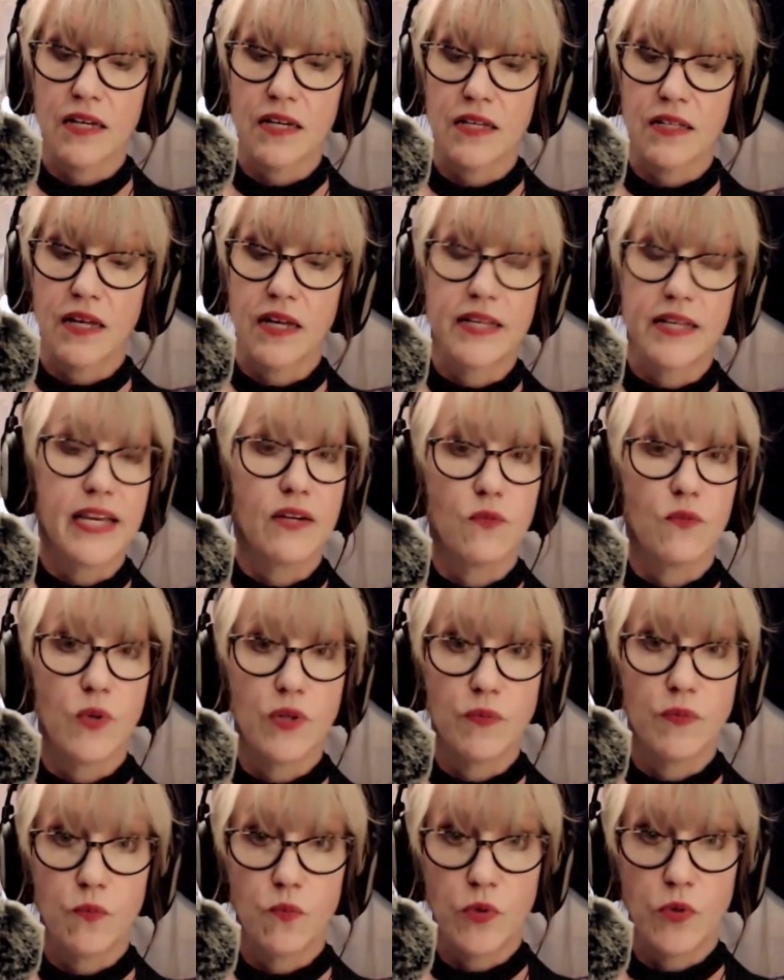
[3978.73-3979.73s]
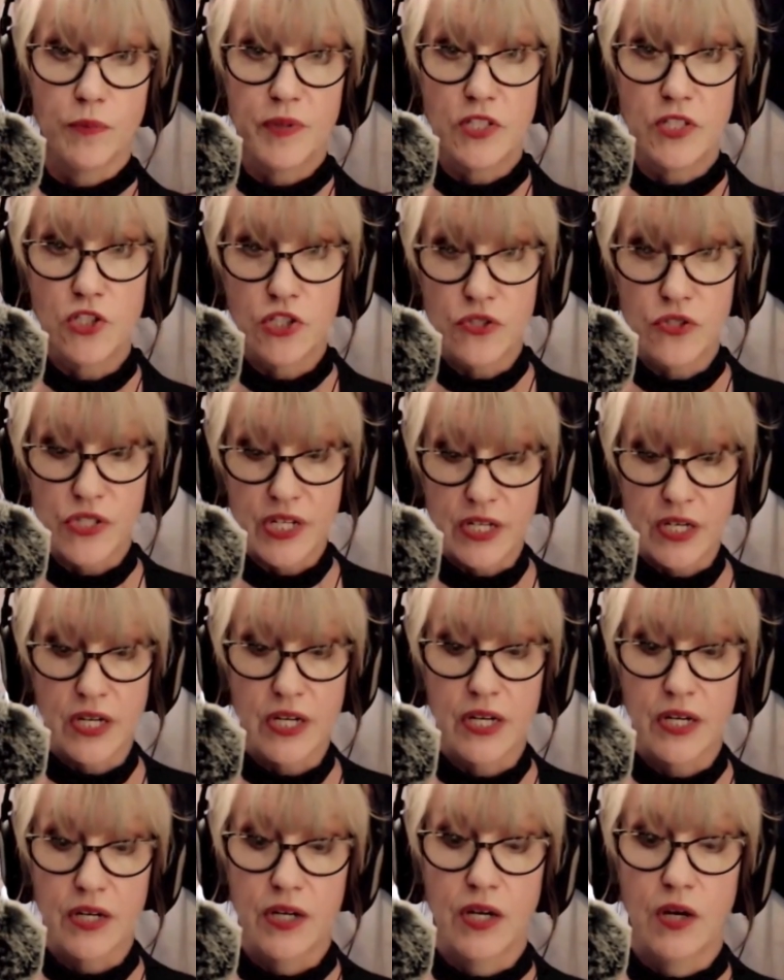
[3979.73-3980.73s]
Again, we'll be choosing
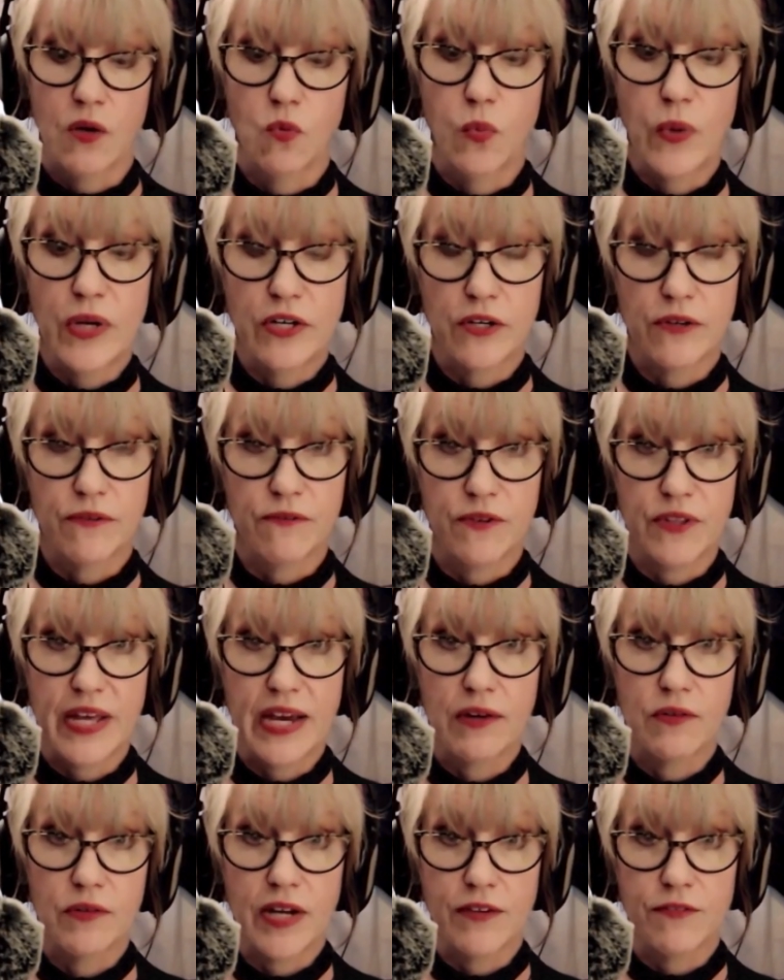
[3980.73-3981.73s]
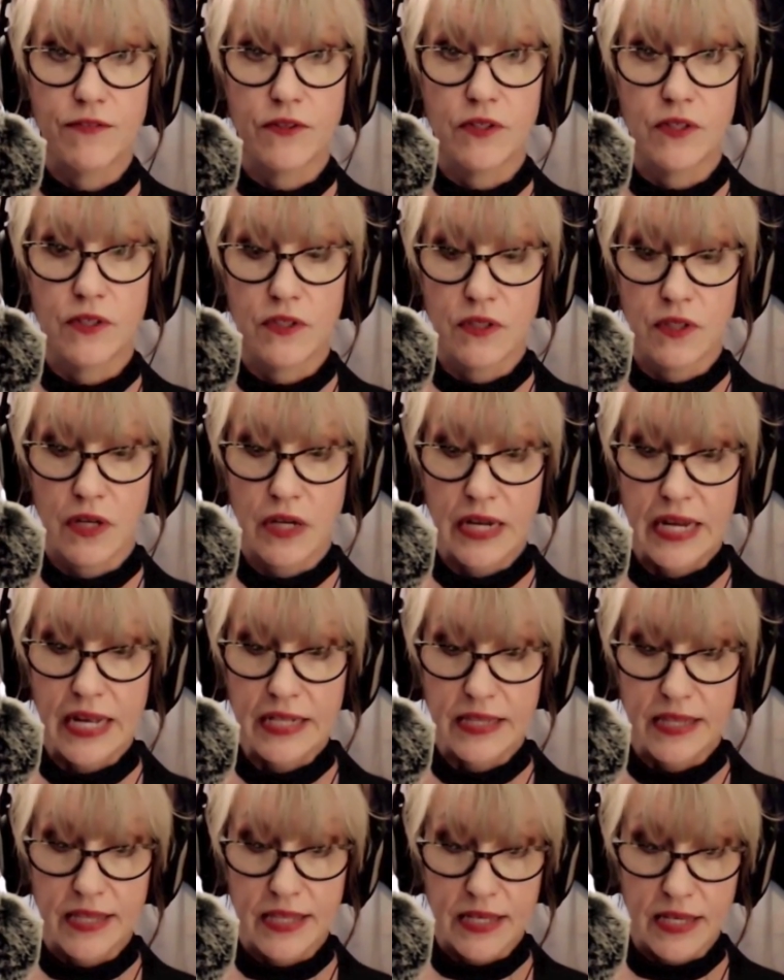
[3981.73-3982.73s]
a winner for that raffle at
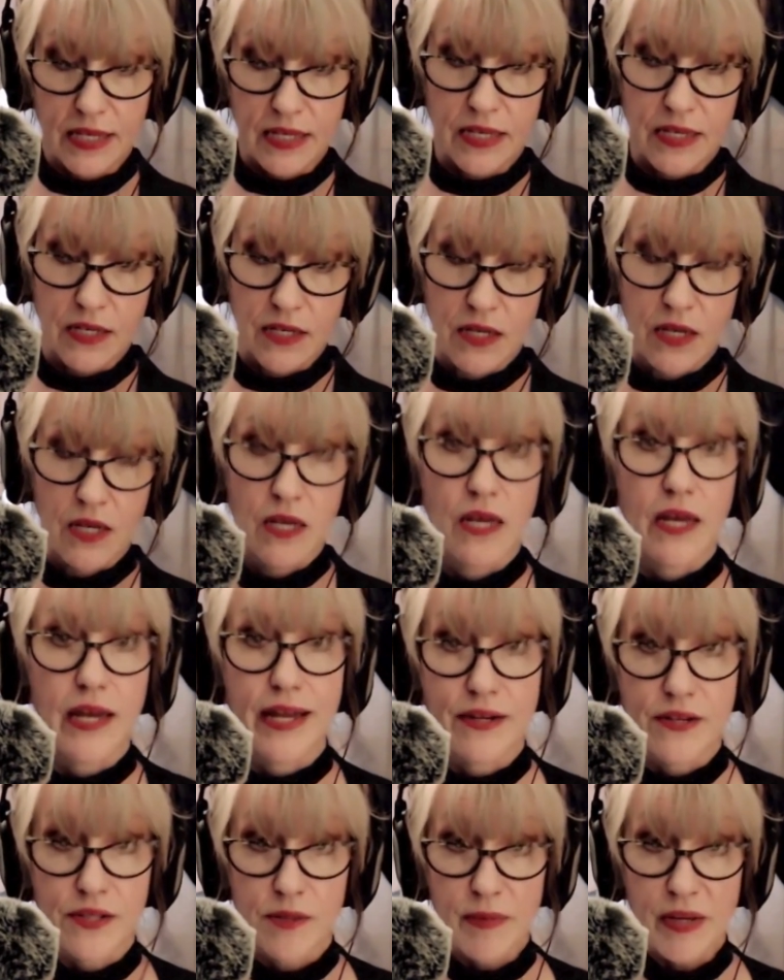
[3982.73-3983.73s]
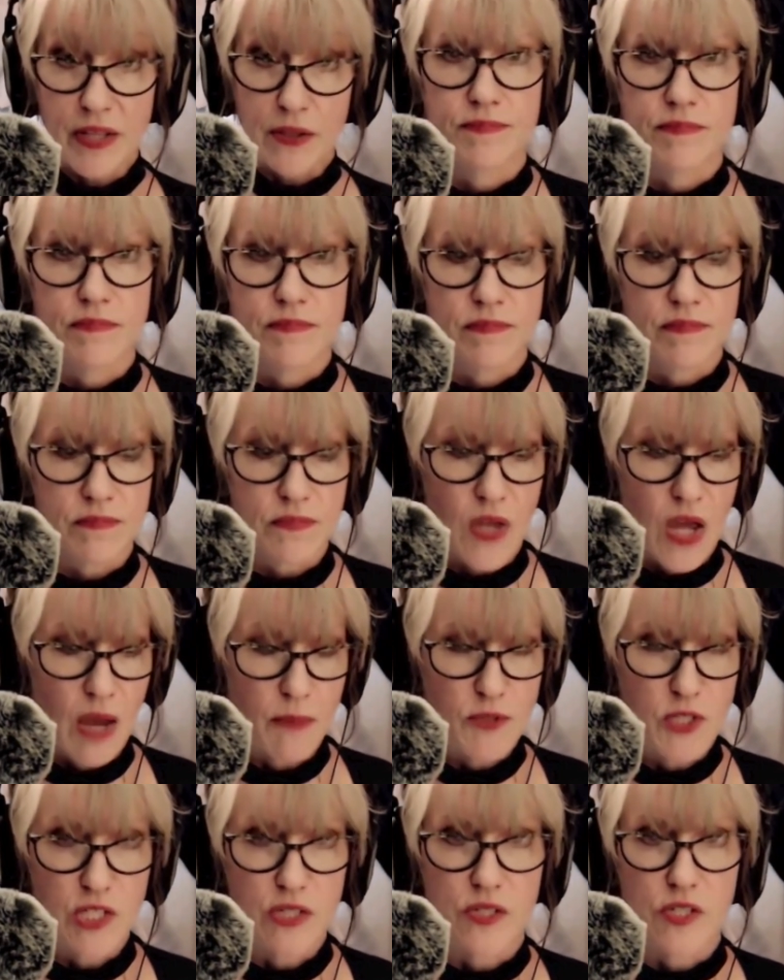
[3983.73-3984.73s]
the end of the month.
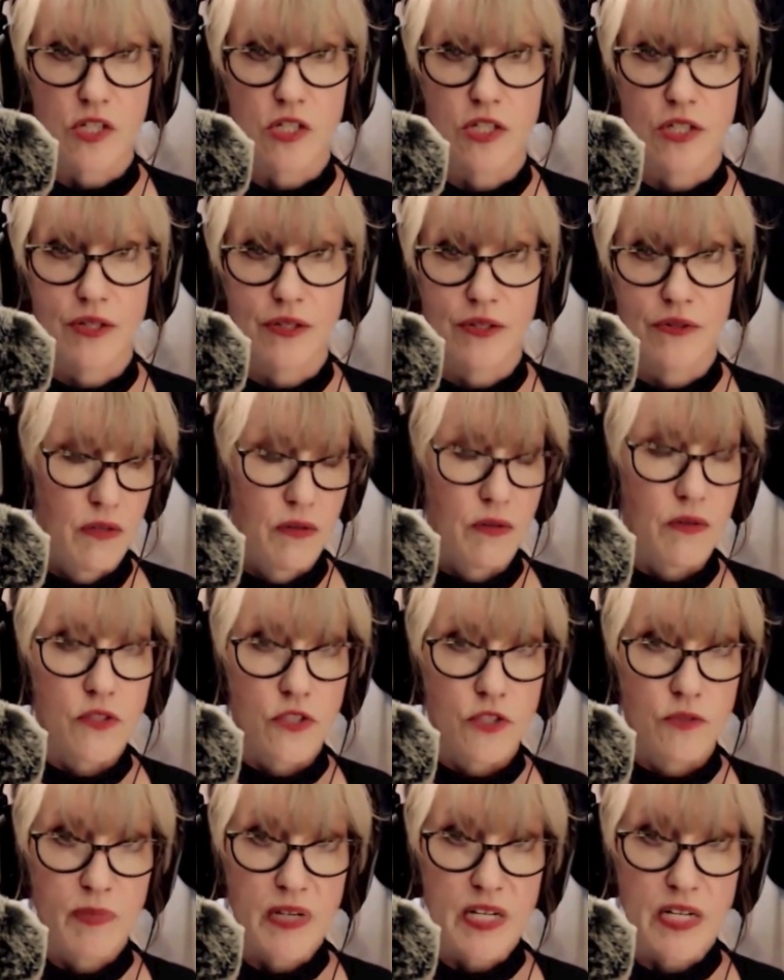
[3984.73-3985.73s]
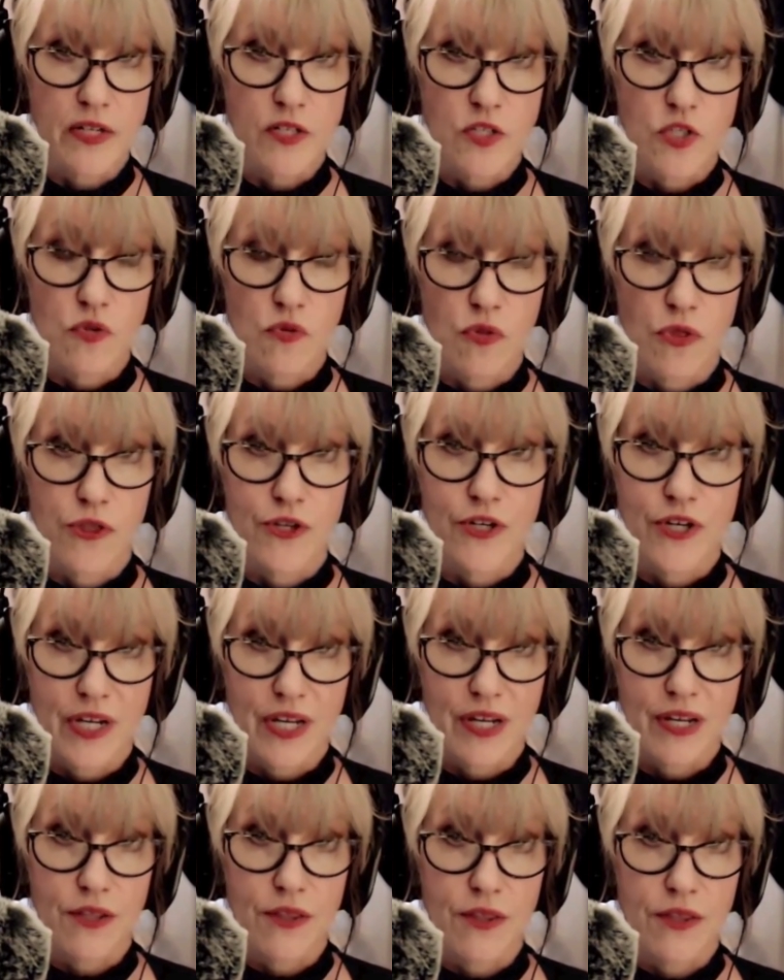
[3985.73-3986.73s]
Options close midnight, June
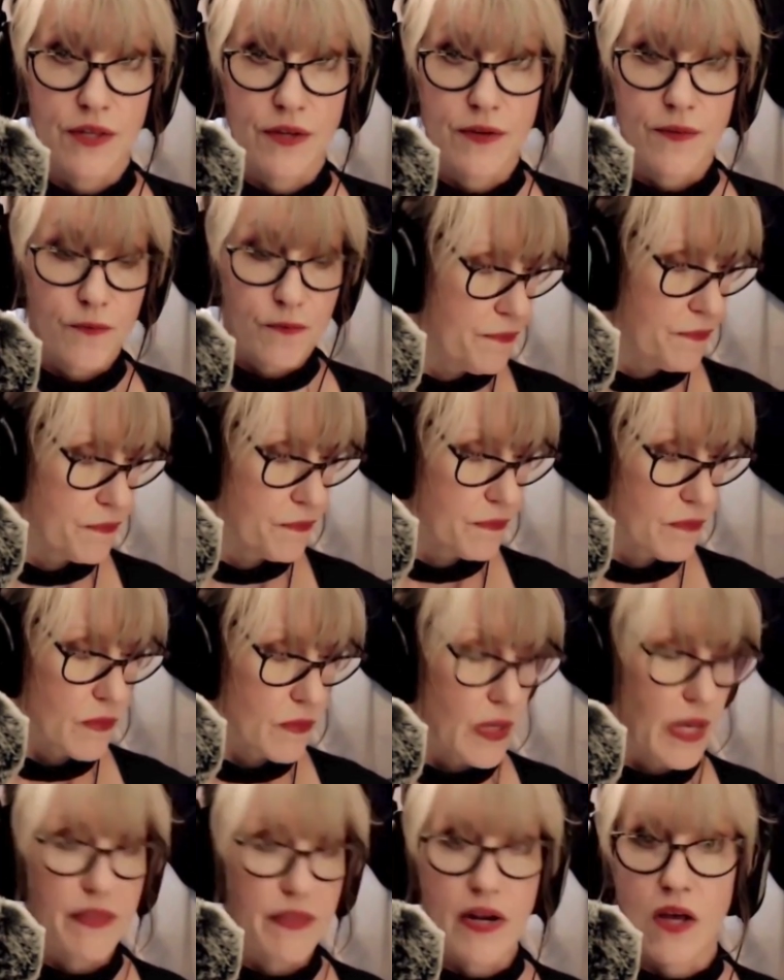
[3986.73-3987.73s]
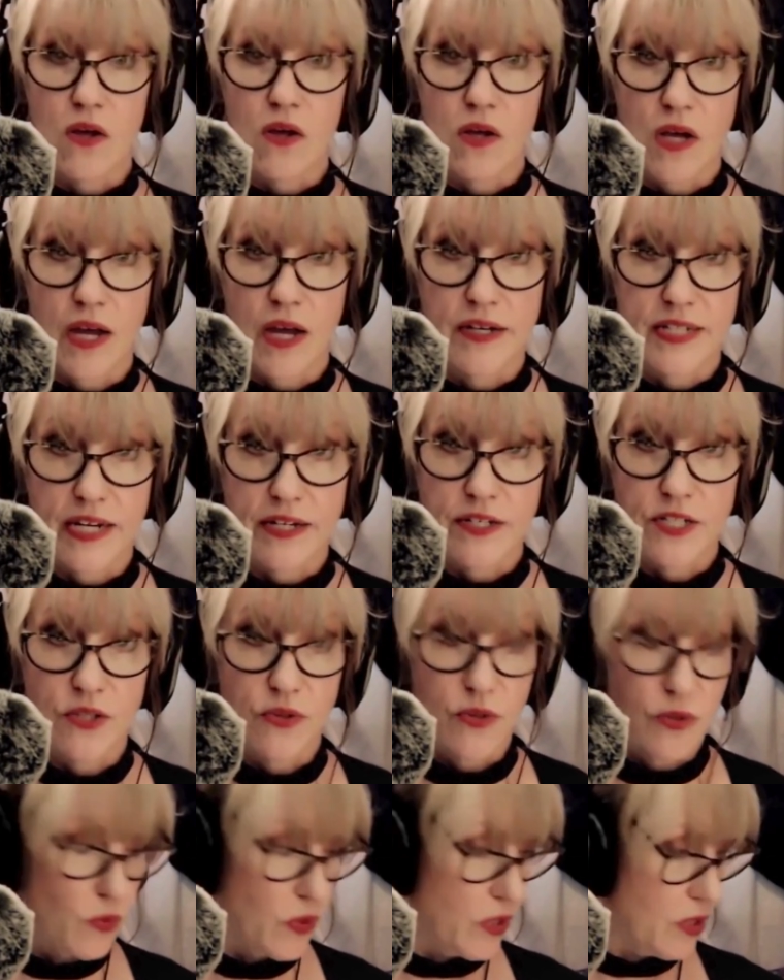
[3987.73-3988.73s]
30th. And then I'll contact you
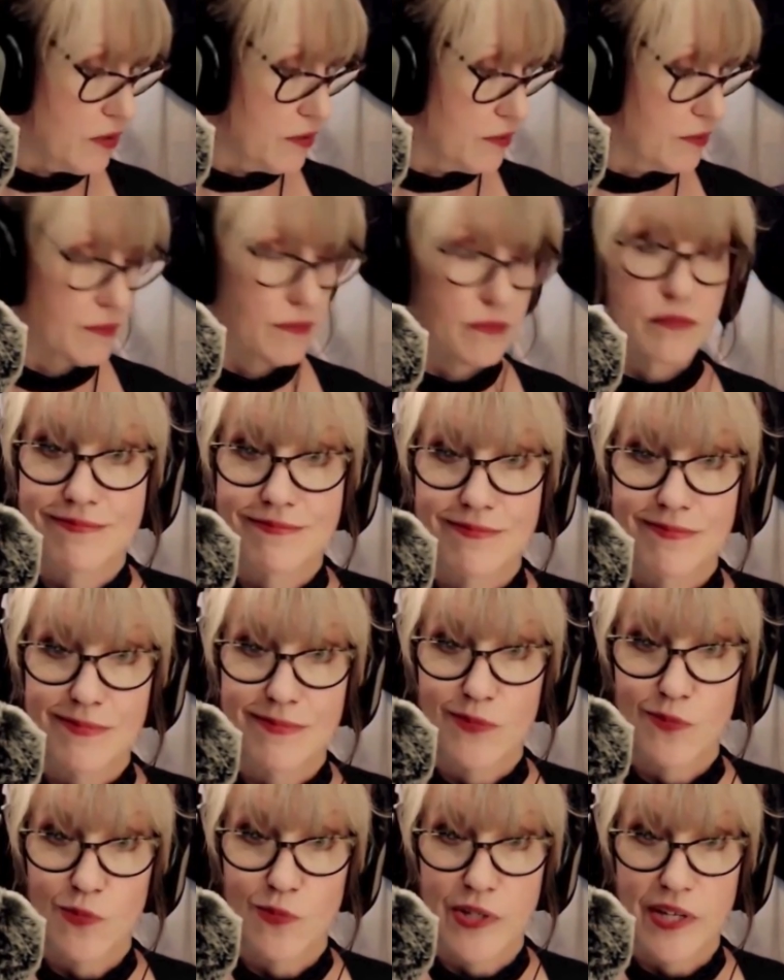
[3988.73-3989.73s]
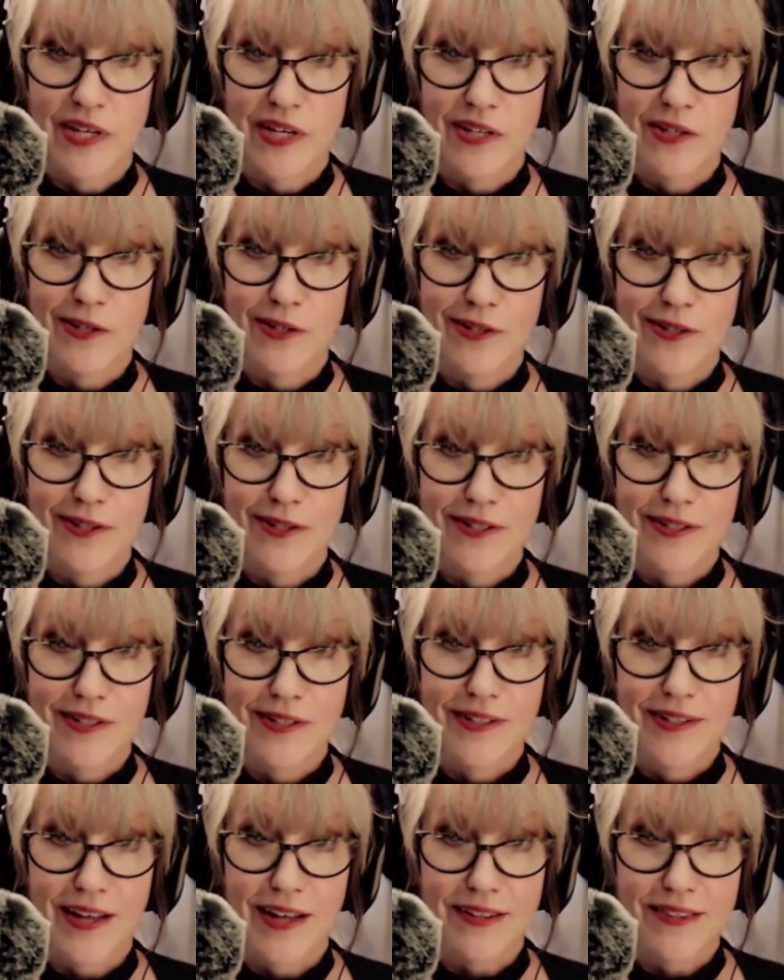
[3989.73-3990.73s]
and we'll get you your
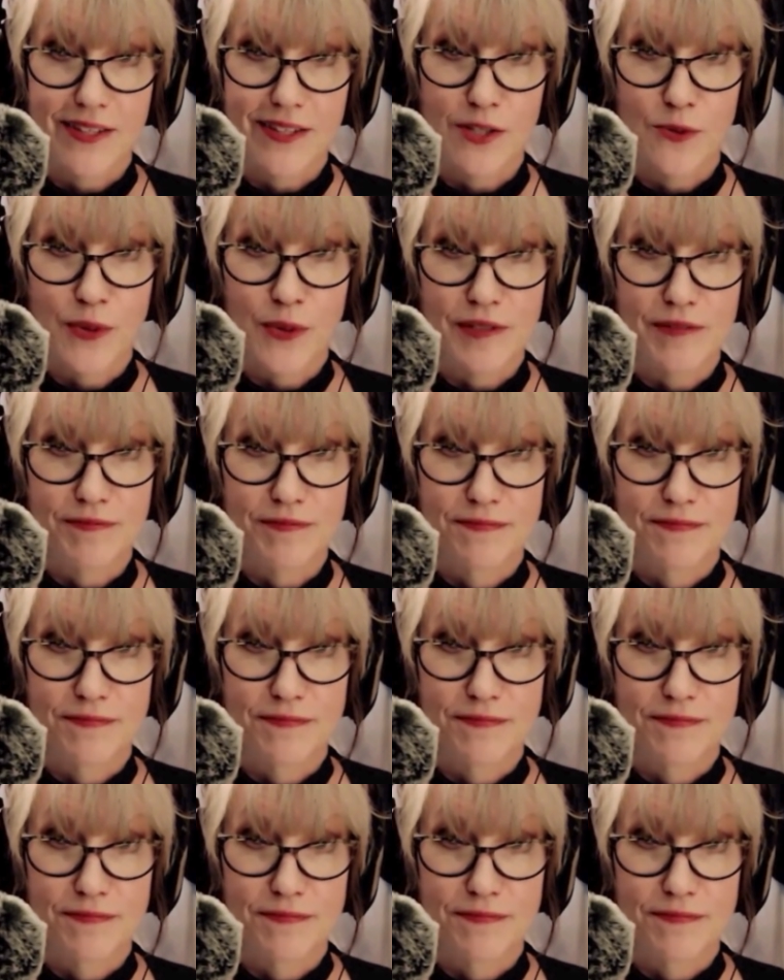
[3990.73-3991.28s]
clock that you won.